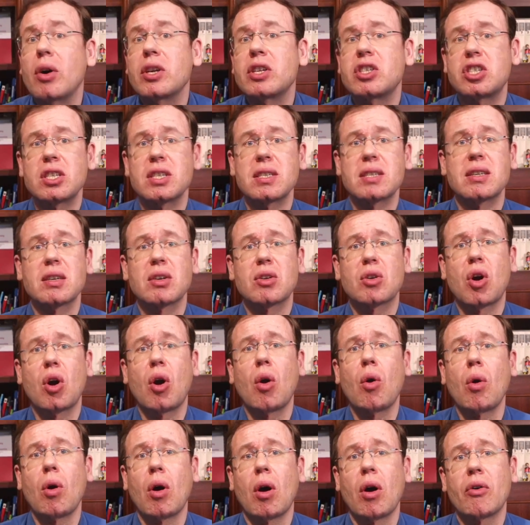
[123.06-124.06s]
or is just a
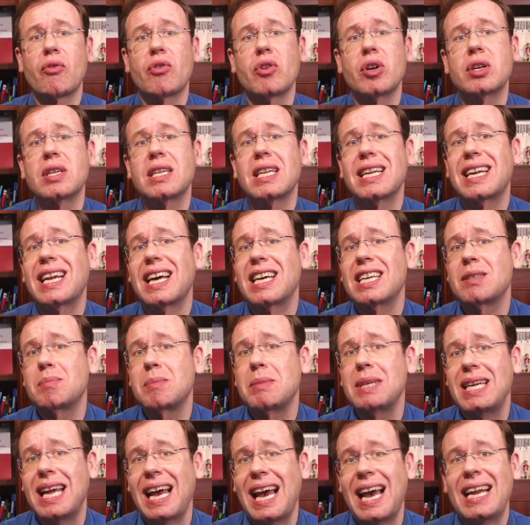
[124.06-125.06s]
co-author that has
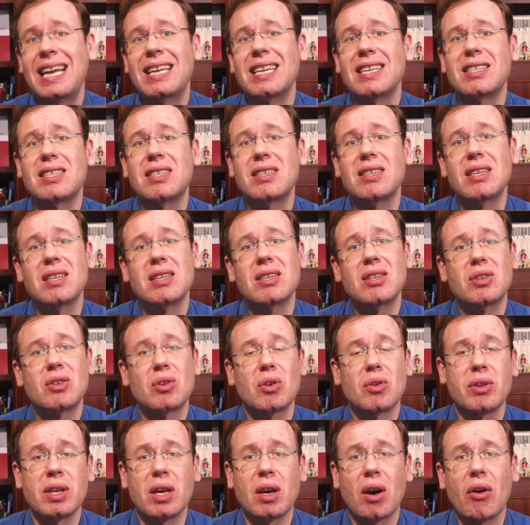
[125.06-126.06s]
been added
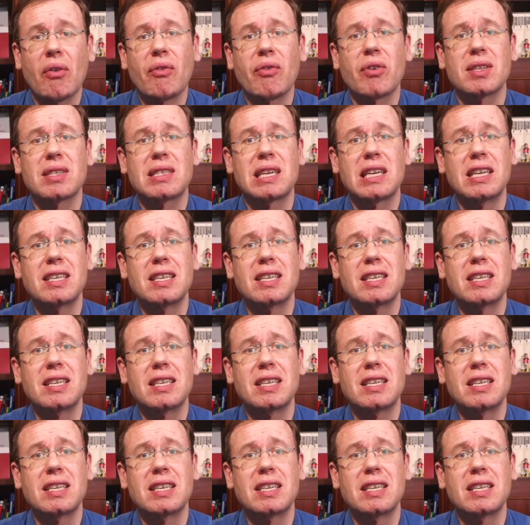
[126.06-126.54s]
to the author's